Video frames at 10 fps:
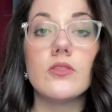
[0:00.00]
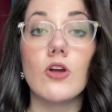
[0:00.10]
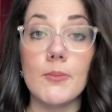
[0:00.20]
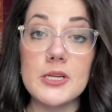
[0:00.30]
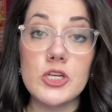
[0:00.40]

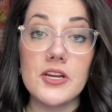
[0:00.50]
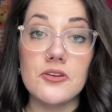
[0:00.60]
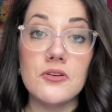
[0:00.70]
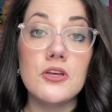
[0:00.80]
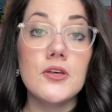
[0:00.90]
They're on my
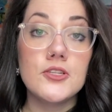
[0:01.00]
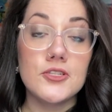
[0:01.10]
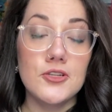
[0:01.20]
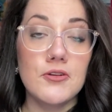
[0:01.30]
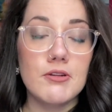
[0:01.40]
channel,
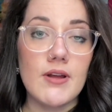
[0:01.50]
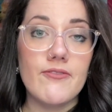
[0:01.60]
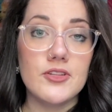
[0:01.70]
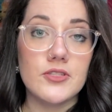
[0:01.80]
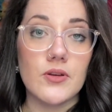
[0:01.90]
so you can
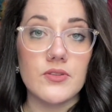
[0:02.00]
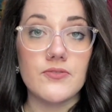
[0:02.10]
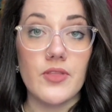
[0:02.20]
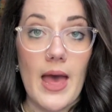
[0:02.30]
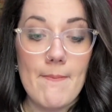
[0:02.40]
reference those
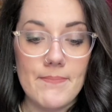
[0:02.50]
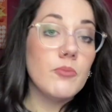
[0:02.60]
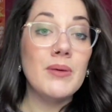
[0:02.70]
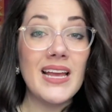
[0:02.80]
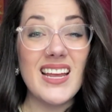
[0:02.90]
for that.
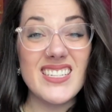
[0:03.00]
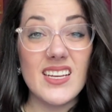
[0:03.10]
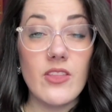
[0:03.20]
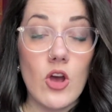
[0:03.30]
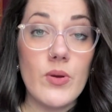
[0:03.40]
The big
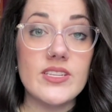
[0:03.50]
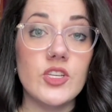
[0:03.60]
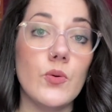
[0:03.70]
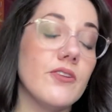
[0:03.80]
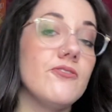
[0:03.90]
idea though is
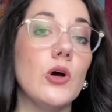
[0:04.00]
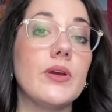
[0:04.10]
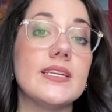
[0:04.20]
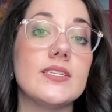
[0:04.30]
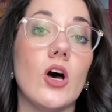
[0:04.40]
you wanna
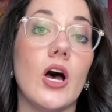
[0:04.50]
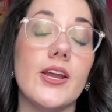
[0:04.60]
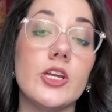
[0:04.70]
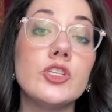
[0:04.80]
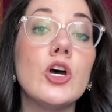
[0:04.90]
focus
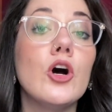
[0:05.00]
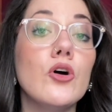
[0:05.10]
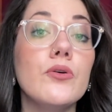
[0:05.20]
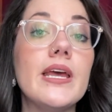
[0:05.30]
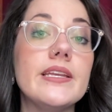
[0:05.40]
on
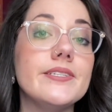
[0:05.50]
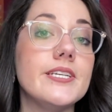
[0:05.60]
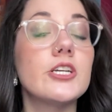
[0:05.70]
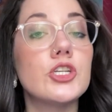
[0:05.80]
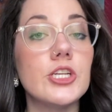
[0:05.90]
tone and
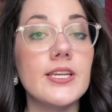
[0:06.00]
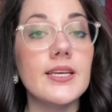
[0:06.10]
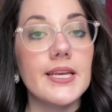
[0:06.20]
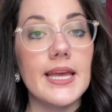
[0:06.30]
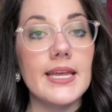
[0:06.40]
diction
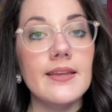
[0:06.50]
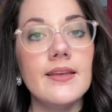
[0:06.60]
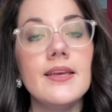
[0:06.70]
again,